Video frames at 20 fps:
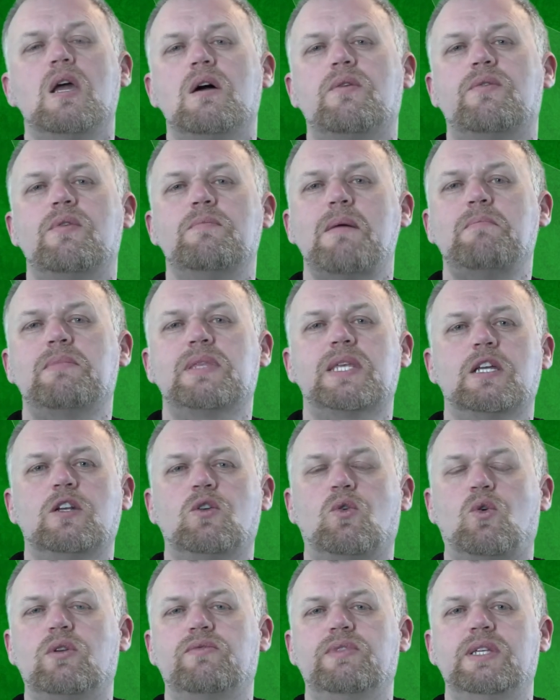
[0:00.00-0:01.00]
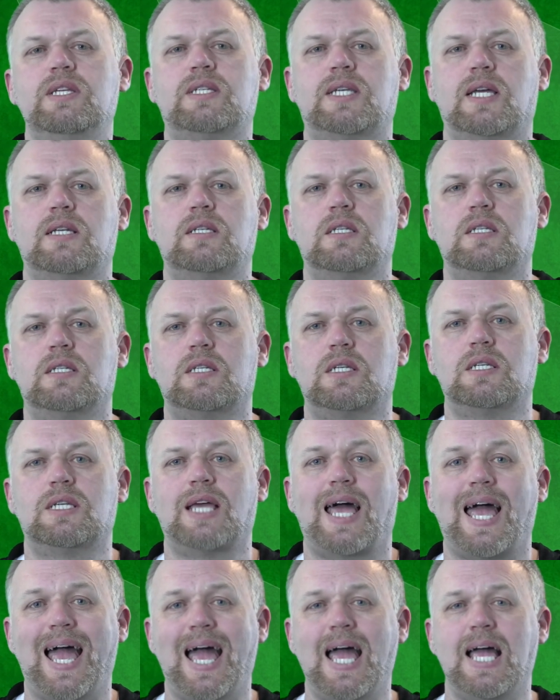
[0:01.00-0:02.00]
Remember that in all of these sentences,
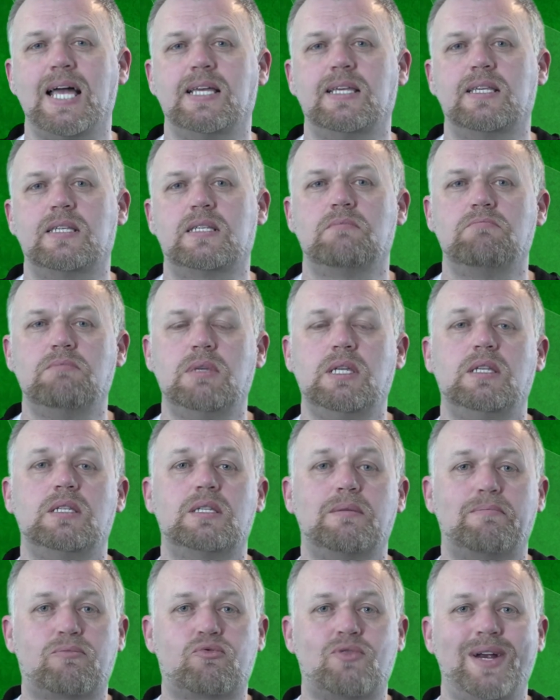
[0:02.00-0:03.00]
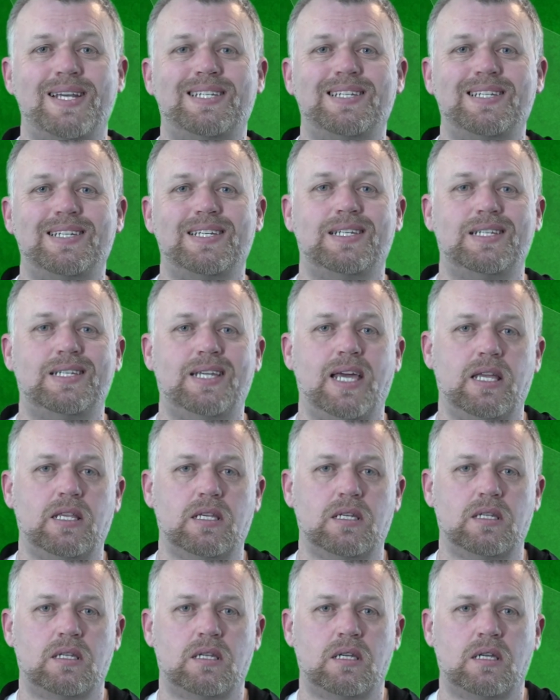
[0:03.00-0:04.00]
as means present
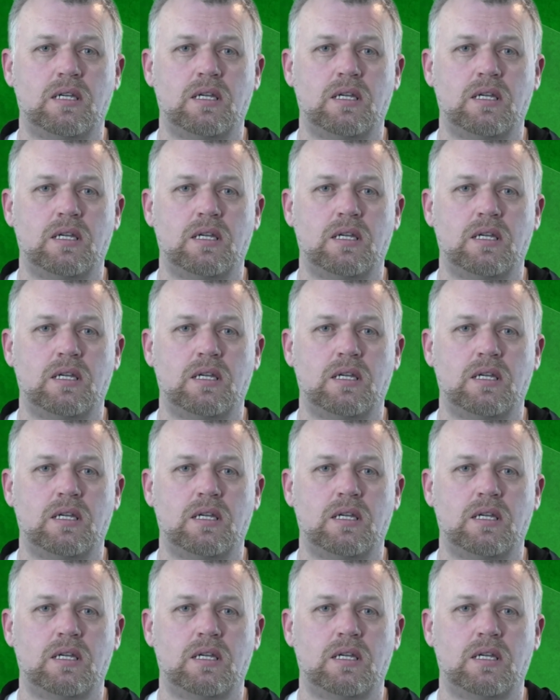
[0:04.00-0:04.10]
tense.